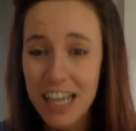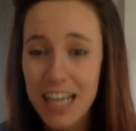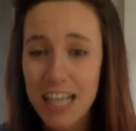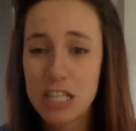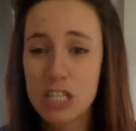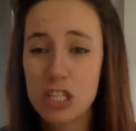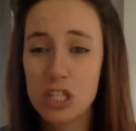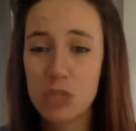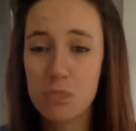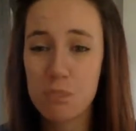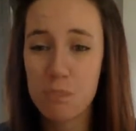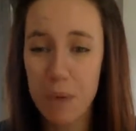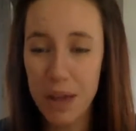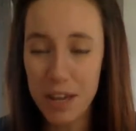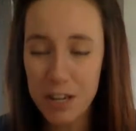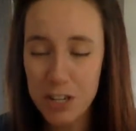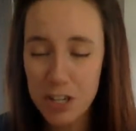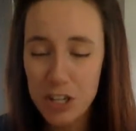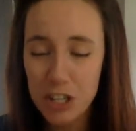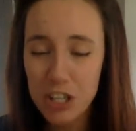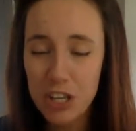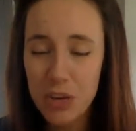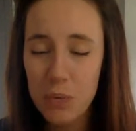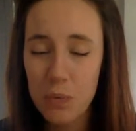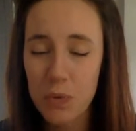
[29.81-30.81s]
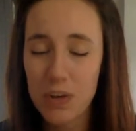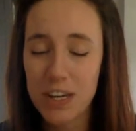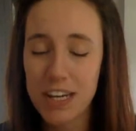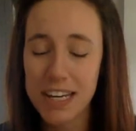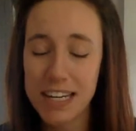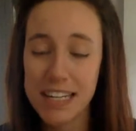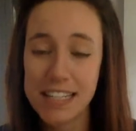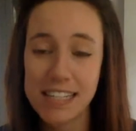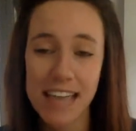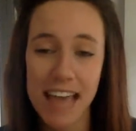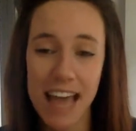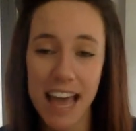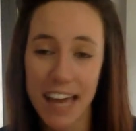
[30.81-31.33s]
especially when it
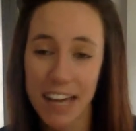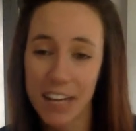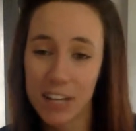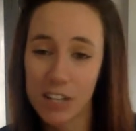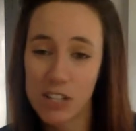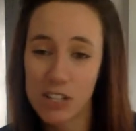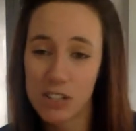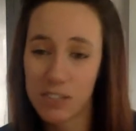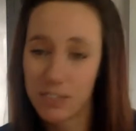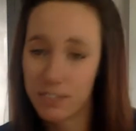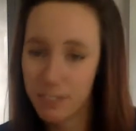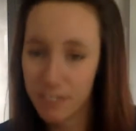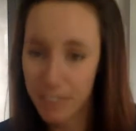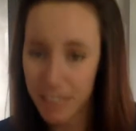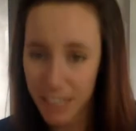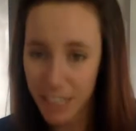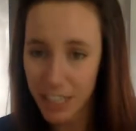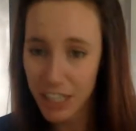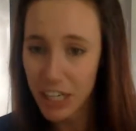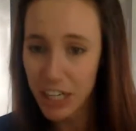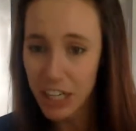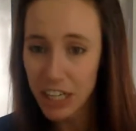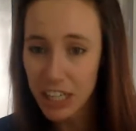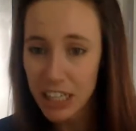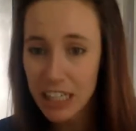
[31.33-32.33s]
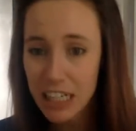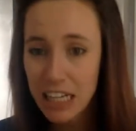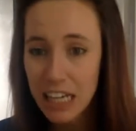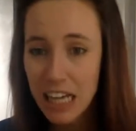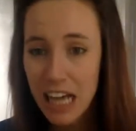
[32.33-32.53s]
is added to vinegar.